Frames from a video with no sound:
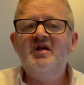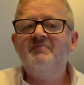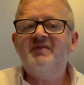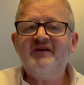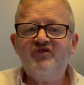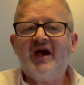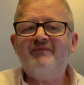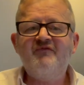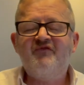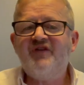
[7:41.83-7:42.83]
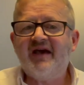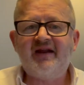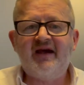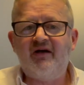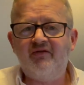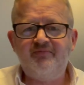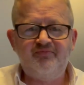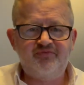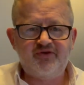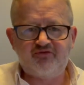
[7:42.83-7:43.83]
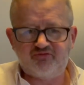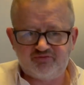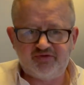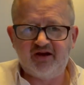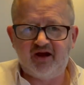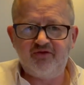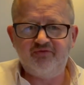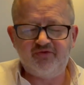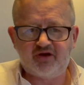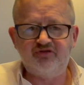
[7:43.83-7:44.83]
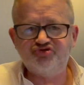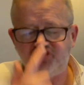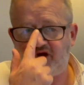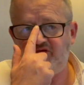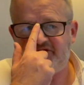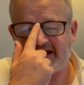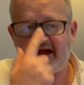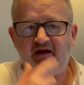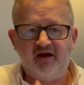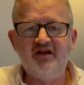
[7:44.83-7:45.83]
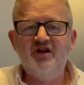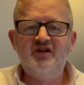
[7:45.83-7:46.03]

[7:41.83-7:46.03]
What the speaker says: But if you haven't figured out the control tower,